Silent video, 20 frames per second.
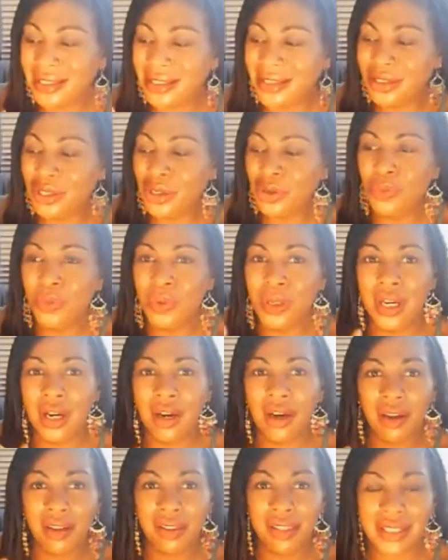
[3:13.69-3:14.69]
this is who
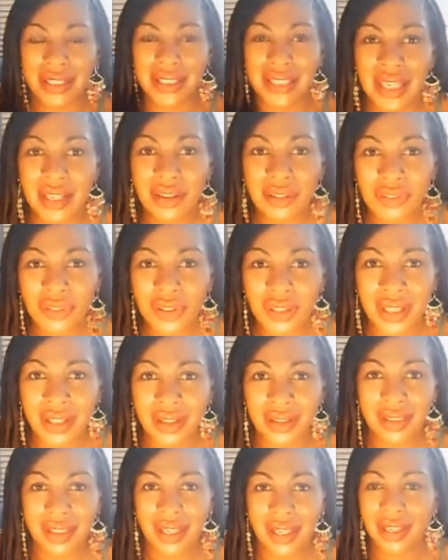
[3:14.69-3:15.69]
we are, this
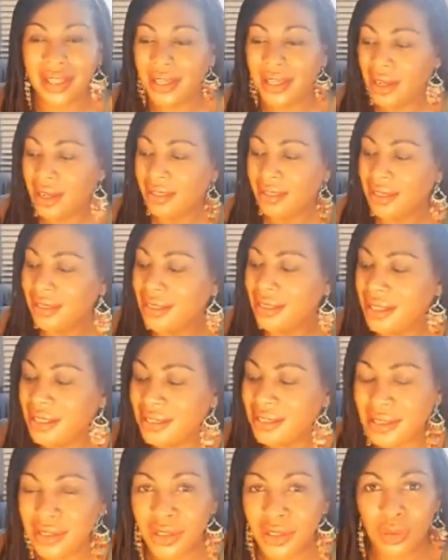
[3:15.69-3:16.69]
infinite thing,
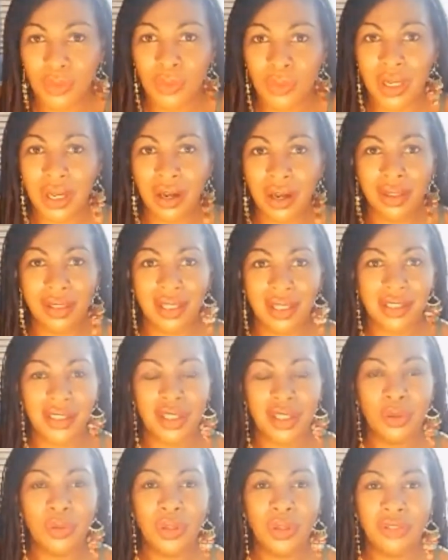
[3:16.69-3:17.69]
that this is who we
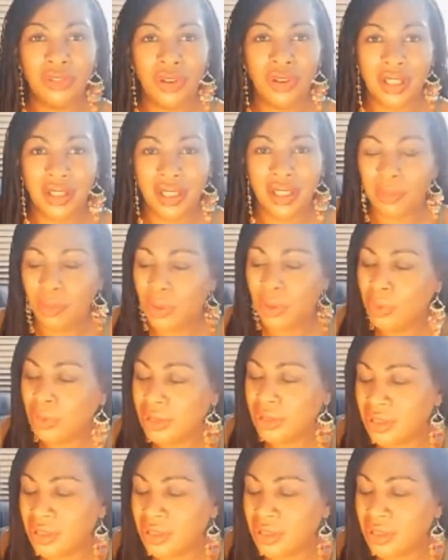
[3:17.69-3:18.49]
are, this unified thing.